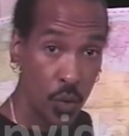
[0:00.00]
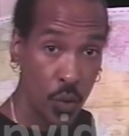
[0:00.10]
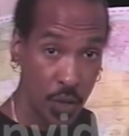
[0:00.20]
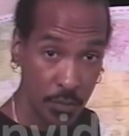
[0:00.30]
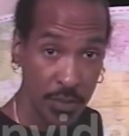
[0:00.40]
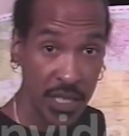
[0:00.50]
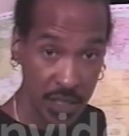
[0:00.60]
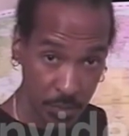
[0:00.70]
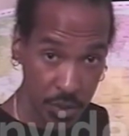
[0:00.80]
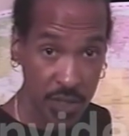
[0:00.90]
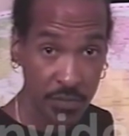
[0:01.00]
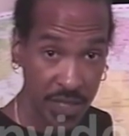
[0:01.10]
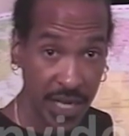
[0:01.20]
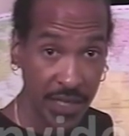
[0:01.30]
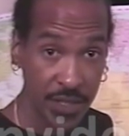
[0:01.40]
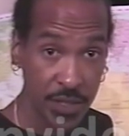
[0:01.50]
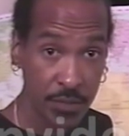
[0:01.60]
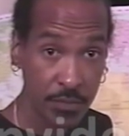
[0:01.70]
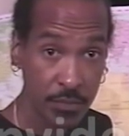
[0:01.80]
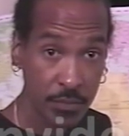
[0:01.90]
on a, in the Muslim text
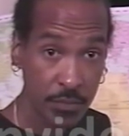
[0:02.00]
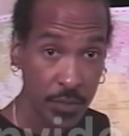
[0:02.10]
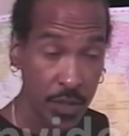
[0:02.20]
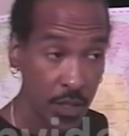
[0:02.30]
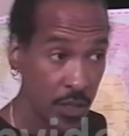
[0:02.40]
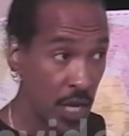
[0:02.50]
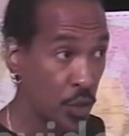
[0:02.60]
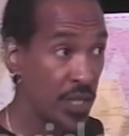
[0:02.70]
that